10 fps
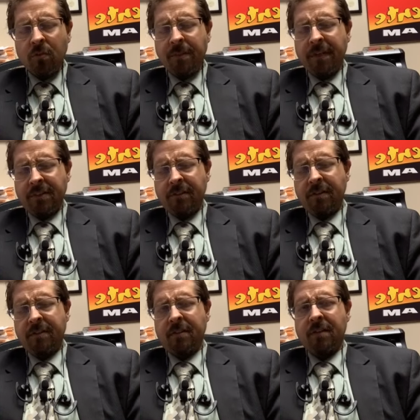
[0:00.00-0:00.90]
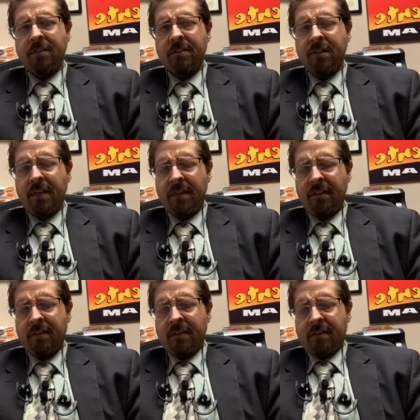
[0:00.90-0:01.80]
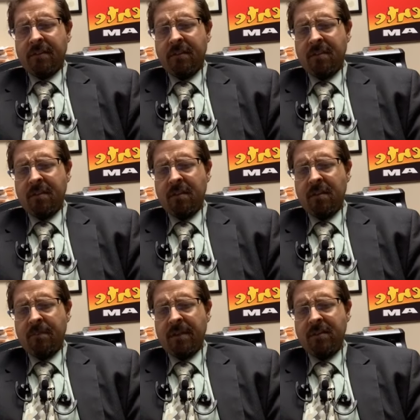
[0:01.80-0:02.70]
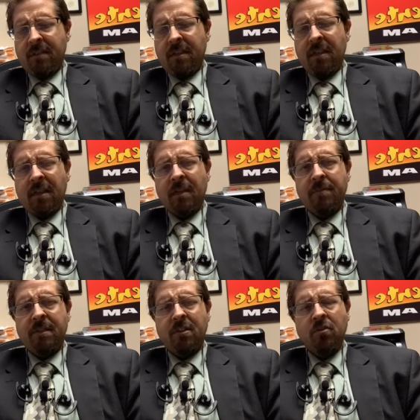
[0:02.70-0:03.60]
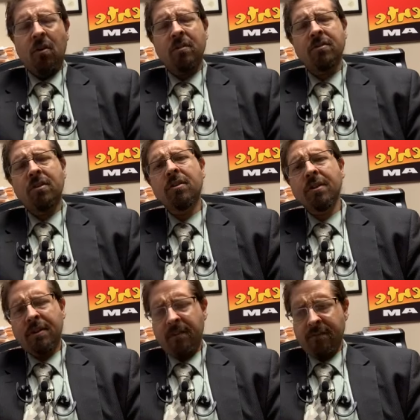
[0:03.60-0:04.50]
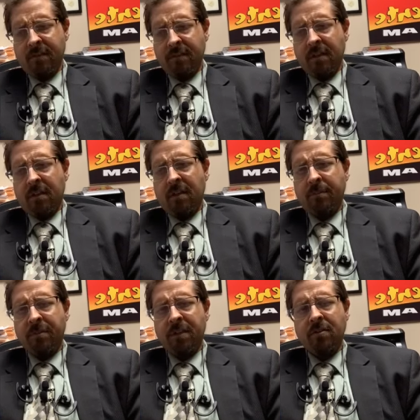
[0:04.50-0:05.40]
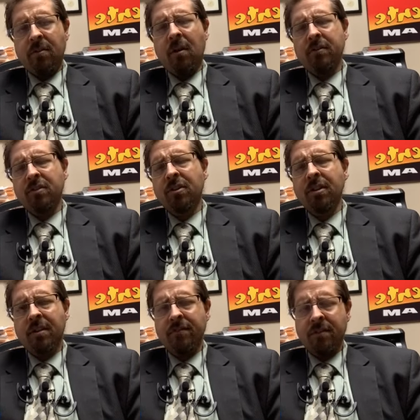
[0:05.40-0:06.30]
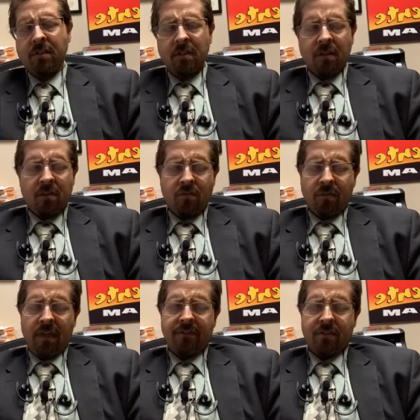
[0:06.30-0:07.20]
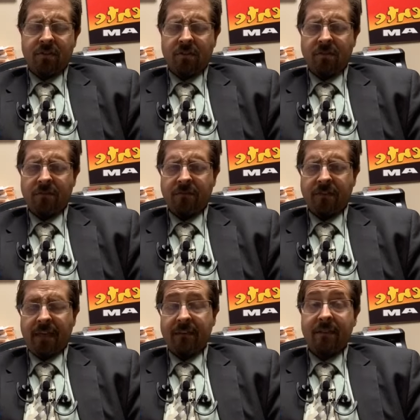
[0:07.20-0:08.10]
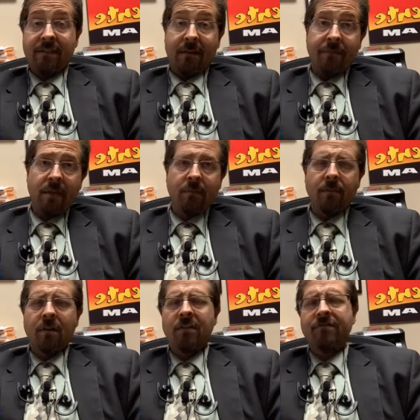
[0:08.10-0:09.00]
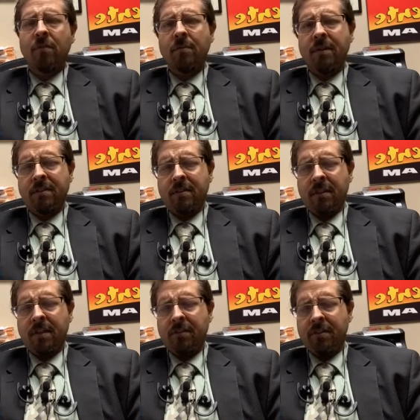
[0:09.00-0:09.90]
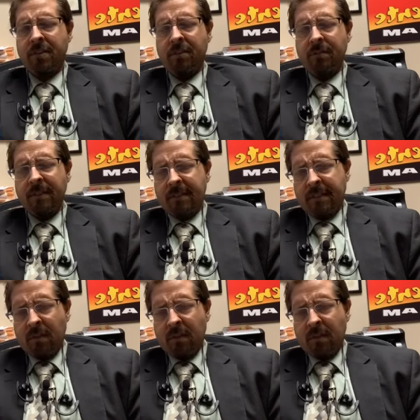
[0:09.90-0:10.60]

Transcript: it would be necessary to talk to the DA to see about seeking any potential alternatives, any potential alternatives to having to serve at least that minimum of four months in the county jail.